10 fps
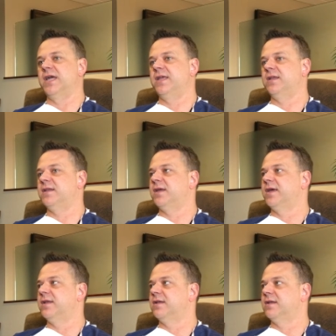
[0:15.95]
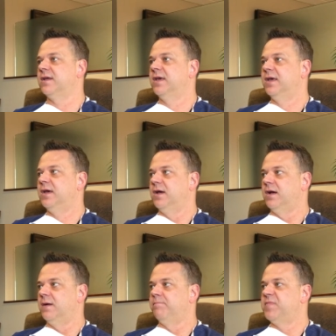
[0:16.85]
And, and
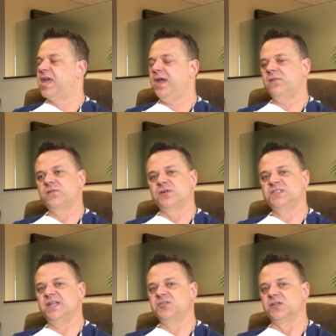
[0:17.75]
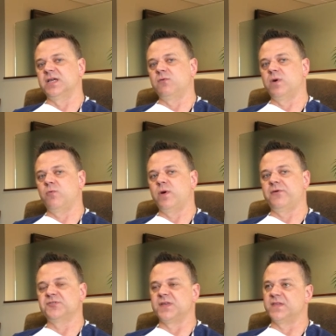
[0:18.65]
um, cancer essentially, what,
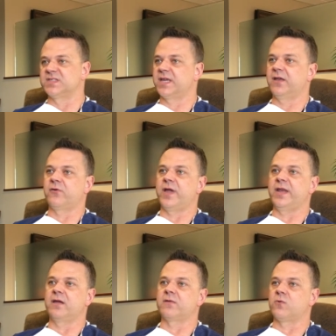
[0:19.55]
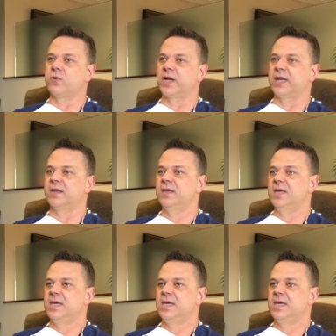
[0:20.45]
whether it's in the skin or any other organ,